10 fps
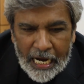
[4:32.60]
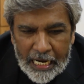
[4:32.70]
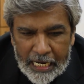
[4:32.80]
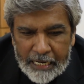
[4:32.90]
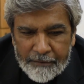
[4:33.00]

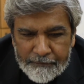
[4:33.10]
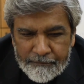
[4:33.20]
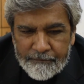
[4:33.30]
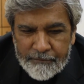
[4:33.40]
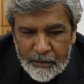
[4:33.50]

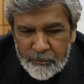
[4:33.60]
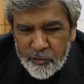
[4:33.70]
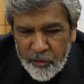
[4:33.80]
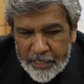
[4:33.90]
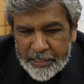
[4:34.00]
I'm
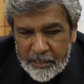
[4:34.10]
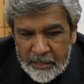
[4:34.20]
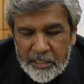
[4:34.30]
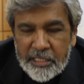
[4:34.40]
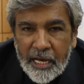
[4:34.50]
trying to
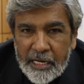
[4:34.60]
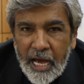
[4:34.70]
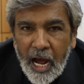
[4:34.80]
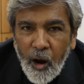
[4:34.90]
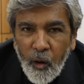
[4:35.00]
understand
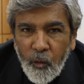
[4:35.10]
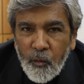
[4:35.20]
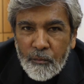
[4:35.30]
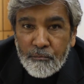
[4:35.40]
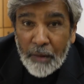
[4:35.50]

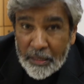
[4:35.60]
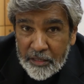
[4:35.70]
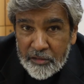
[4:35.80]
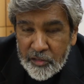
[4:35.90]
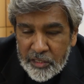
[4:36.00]
how
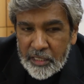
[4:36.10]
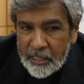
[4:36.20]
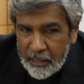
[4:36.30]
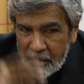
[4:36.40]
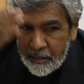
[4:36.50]
mothers
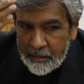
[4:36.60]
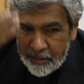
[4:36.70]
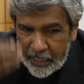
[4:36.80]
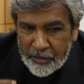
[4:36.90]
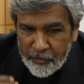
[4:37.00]

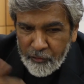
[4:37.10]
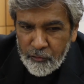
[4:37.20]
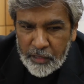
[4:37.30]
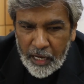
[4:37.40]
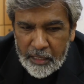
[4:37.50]
think
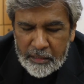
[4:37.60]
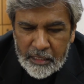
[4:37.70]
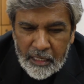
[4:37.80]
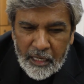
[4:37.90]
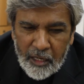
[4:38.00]
through that,
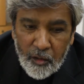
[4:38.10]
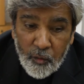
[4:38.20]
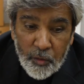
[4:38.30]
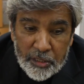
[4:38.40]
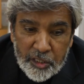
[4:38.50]

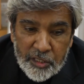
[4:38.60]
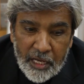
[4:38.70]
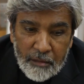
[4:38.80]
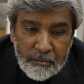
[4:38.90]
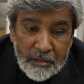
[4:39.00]
which
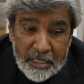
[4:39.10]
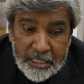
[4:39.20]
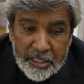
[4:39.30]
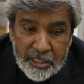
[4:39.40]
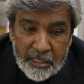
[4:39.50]
then
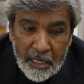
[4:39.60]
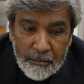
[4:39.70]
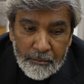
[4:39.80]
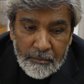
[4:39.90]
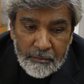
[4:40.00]
leads
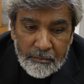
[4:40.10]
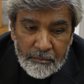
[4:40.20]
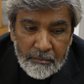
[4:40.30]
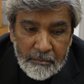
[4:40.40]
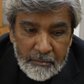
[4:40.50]
them
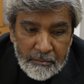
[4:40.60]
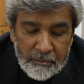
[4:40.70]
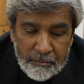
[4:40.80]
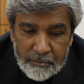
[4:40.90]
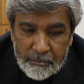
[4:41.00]

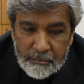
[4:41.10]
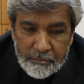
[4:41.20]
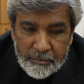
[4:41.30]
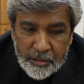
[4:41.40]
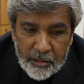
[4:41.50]

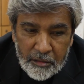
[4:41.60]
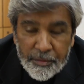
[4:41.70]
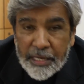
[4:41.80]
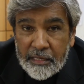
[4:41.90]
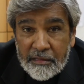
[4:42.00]
to
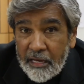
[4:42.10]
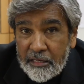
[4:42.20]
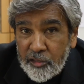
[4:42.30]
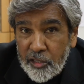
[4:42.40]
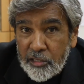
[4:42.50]
making that
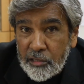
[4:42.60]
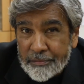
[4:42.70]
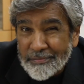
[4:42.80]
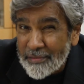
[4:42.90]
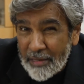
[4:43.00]

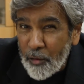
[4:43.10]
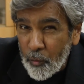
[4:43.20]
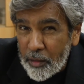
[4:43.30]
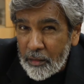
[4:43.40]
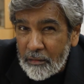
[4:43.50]
decision, I
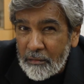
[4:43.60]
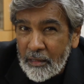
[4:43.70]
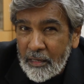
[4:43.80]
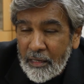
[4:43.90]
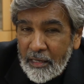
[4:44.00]
will
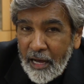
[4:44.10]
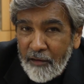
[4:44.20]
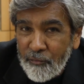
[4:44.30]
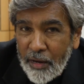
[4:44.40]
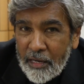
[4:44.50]

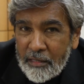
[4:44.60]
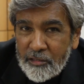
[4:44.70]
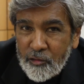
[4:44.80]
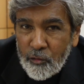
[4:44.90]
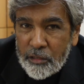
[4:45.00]
have my
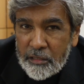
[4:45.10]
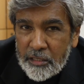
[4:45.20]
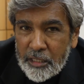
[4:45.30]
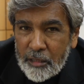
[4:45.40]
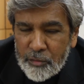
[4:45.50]
daughter
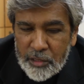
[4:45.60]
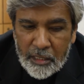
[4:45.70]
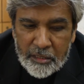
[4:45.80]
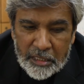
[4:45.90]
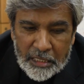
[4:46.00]

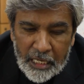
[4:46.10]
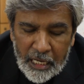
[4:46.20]
circumcised.